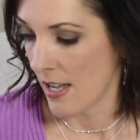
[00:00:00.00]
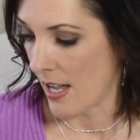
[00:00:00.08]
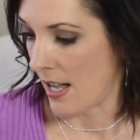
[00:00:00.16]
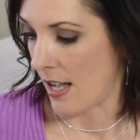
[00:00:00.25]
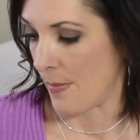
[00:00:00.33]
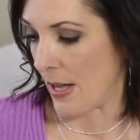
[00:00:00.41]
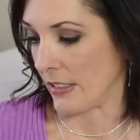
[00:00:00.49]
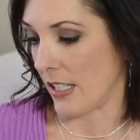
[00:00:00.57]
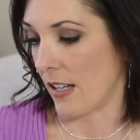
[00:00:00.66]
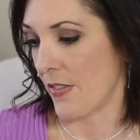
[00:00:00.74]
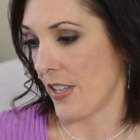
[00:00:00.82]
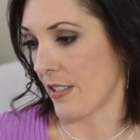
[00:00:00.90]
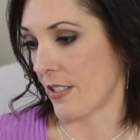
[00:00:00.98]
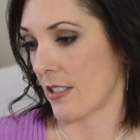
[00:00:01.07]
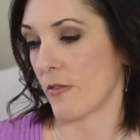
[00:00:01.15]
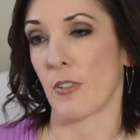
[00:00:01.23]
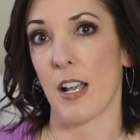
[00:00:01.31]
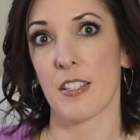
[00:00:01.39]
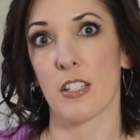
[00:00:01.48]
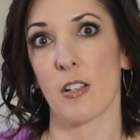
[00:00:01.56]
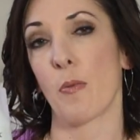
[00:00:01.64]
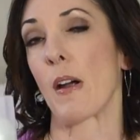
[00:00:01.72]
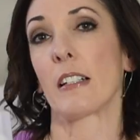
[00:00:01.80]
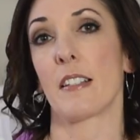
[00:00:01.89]
I love this
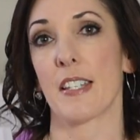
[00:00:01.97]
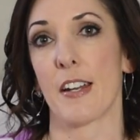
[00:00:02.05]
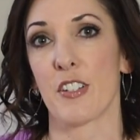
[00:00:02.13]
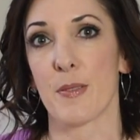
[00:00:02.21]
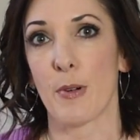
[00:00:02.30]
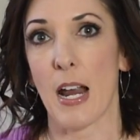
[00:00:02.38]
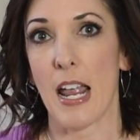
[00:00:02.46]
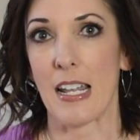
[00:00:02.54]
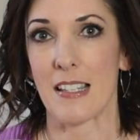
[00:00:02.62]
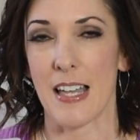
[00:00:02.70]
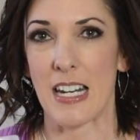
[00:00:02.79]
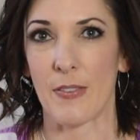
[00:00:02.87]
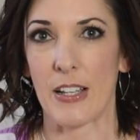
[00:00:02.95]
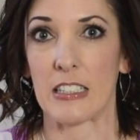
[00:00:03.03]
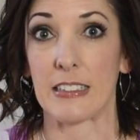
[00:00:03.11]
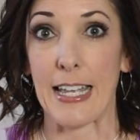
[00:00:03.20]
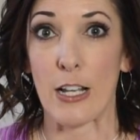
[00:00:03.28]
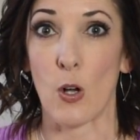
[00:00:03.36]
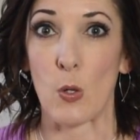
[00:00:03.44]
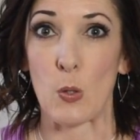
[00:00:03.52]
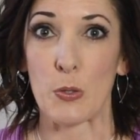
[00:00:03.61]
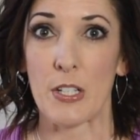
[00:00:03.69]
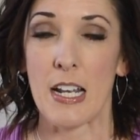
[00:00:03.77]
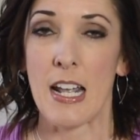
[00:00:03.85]
Rusk wireless hairspray. It's kind of got a light
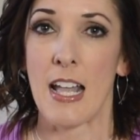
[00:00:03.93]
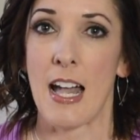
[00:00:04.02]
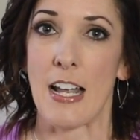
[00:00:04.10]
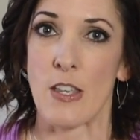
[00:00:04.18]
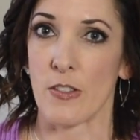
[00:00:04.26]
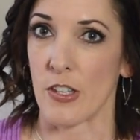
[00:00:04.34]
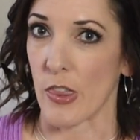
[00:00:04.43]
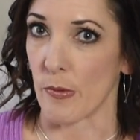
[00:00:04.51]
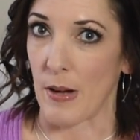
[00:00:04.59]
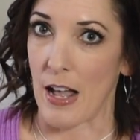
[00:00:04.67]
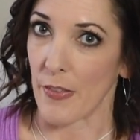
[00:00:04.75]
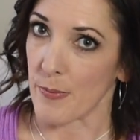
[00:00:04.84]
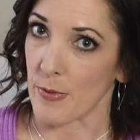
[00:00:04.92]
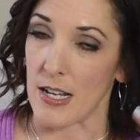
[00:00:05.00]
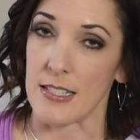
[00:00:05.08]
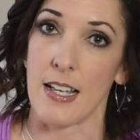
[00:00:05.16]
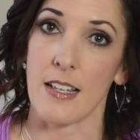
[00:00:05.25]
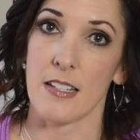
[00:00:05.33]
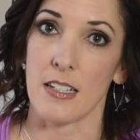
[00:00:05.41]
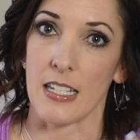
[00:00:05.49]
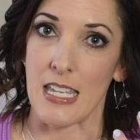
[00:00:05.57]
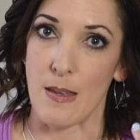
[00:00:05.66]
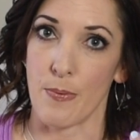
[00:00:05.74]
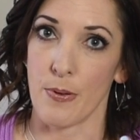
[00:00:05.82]
hold. I use it throughout the process to
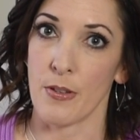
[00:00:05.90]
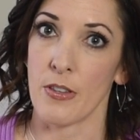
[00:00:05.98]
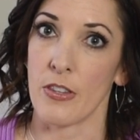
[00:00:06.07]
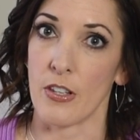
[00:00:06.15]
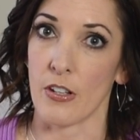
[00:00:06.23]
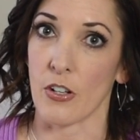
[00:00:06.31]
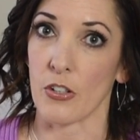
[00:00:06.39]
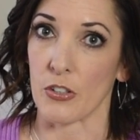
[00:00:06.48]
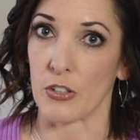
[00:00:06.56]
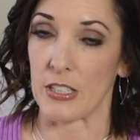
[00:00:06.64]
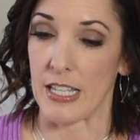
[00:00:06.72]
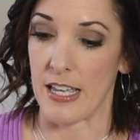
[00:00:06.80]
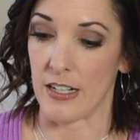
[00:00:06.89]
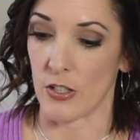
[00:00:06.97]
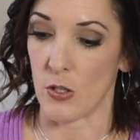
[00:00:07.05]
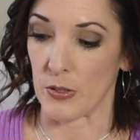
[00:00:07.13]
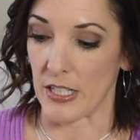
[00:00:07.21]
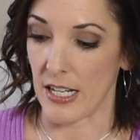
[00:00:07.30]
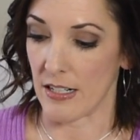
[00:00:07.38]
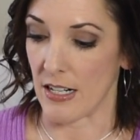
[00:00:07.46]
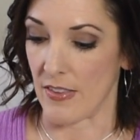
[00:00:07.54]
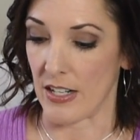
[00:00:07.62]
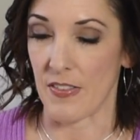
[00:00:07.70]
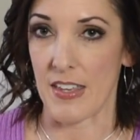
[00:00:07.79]
keep the curl in and hold it,
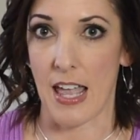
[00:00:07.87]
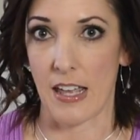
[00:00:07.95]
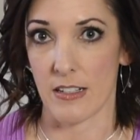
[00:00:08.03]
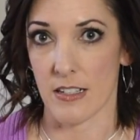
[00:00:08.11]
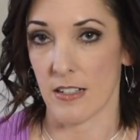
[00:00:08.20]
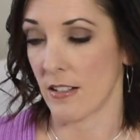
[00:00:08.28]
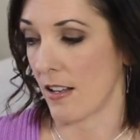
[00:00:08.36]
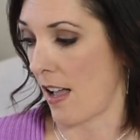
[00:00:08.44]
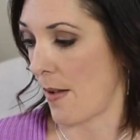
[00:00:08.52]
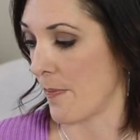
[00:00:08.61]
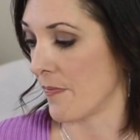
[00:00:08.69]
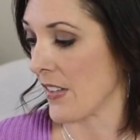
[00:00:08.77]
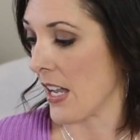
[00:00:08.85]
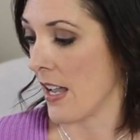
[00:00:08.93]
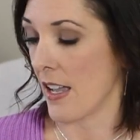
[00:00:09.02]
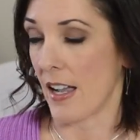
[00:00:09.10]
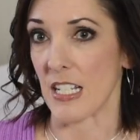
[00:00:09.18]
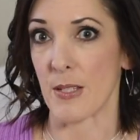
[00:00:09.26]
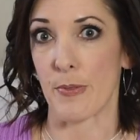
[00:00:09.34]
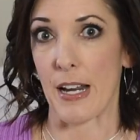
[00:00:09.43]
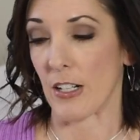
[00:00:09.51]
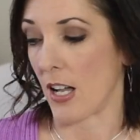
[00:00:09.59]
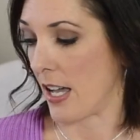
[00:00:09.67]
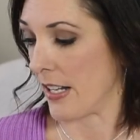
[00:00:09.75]
and then at the end I spray
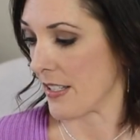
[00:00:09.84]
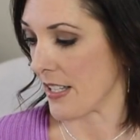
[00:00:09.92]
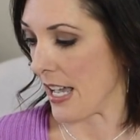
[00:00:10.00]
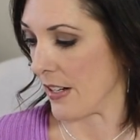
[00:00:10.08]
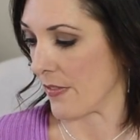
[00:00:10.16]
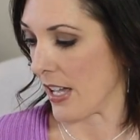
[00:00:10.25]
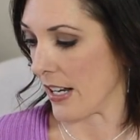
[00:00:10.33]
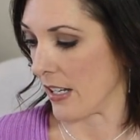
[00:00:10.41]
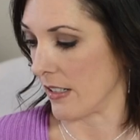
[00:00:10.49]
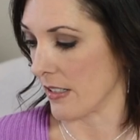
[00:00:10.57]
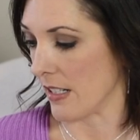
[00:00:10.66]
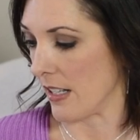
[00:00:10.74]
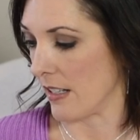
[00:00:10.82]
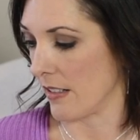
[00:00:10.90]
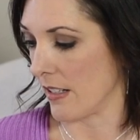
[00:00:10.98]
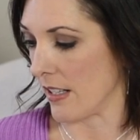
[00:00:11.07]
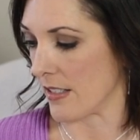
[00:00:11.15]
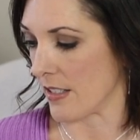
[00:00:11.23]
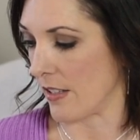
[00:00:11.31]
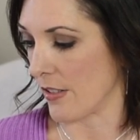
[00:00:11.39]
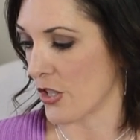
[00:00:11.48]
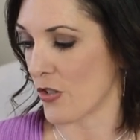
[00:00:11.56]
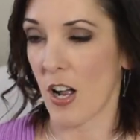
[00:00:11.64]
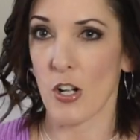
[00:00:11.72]
it on. It's kind of got it's
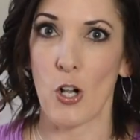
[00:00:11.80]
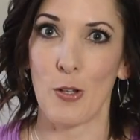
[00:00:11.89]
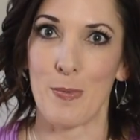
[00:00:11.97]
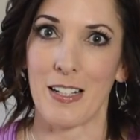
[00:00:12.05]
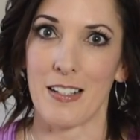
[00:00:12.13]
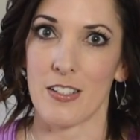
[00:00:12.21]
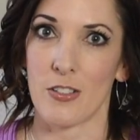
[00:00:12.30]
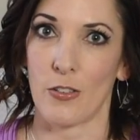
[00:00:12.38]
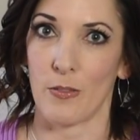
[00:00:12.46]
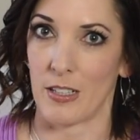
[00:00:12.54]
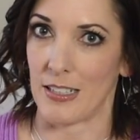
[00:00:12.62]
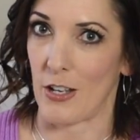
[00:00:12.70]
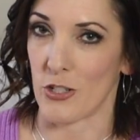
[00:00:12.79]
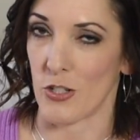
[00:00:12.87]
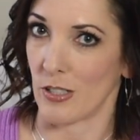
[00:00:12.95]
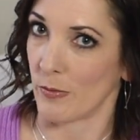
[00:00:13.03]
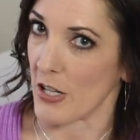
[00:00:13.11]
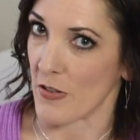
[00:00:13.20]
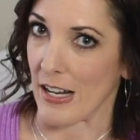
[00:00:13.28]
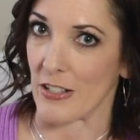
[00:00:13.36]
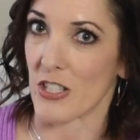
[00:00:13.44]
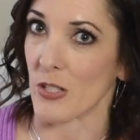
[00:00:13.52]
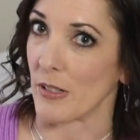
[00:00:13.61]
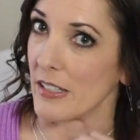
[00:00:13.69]
a strong hold, but it still allows you to run your
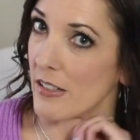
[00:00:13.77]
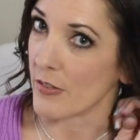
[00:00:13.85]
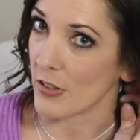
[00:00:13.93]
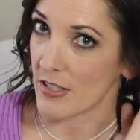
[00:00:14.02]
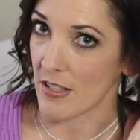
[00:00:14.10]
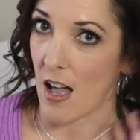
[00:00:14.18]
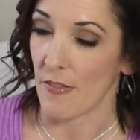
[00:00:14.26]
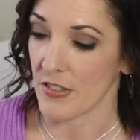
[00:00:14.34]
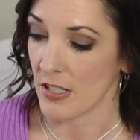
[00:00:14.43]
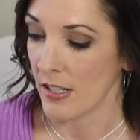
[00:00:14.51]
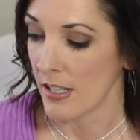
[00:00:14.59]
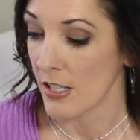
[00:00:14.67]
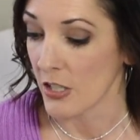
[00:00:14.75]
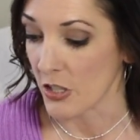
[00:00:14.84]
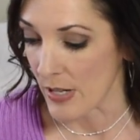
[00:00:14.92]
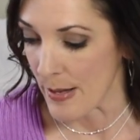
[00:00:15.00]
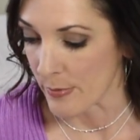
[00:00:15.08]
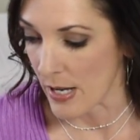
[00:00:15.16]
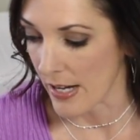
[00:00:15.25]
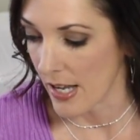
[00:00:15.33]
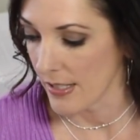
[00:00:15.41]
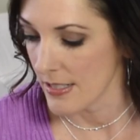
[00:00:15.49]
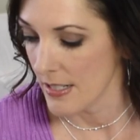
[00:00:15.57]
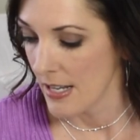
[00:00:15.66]
hands through it and it feels soft. Great
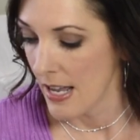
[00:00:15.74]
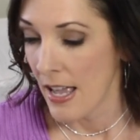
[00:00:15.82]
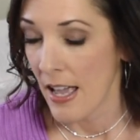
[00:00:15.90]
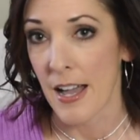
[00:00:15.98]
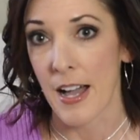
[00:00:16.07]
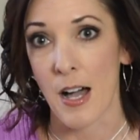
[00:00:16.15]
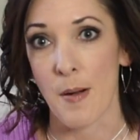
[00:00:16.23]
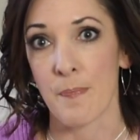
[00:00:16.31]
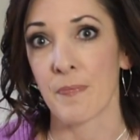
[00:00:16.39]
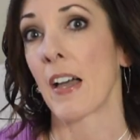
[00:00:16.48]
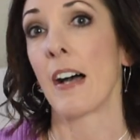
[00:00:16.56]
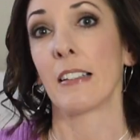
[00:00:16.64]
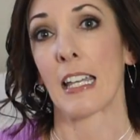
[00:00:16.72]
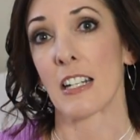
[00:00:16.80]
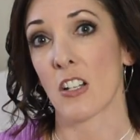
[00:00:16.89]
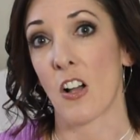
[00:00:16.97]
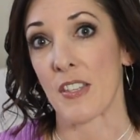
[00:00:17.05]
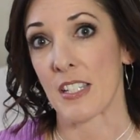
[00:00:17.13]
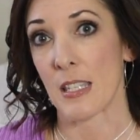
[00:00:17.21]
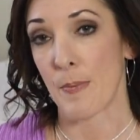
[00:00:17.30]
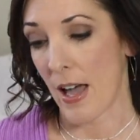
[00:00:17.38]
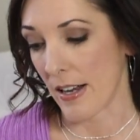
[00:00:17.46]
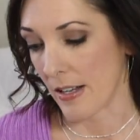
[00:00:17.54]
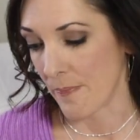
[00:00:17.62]
product. I'll link to all these at the
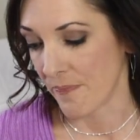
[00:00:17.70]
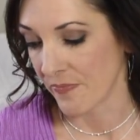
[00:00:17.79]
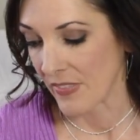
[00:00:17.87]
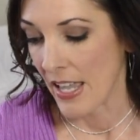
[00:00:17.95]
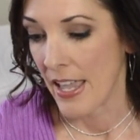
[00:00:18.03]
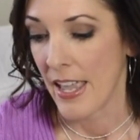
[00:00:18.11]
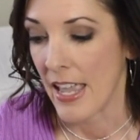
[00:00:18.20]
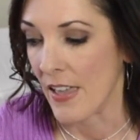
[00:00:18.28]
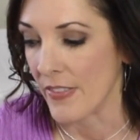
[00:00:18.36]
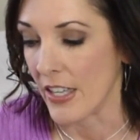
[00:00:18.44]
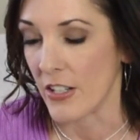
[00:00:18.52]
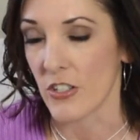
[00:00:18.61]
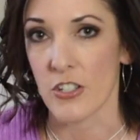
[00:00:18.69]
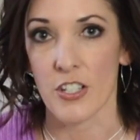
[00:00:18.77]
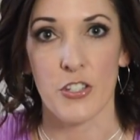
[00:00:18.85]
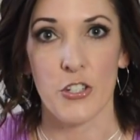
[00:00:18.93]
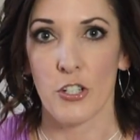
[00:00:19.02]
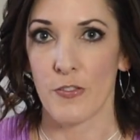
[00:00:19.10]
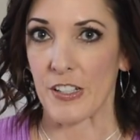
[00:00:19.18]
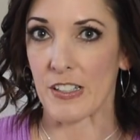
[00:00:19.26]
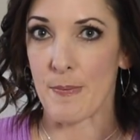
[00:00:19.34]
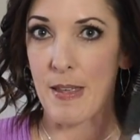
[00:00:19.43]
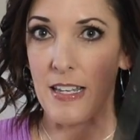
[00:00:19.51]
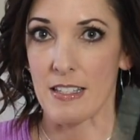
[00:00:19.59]
bottom. And then just 2
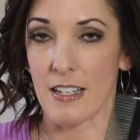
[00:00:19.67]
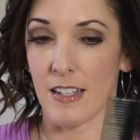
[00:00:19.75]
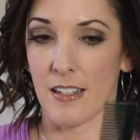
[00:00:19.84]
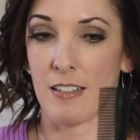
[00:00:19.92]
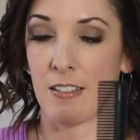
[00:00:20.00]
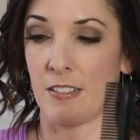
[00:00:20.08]
very basic,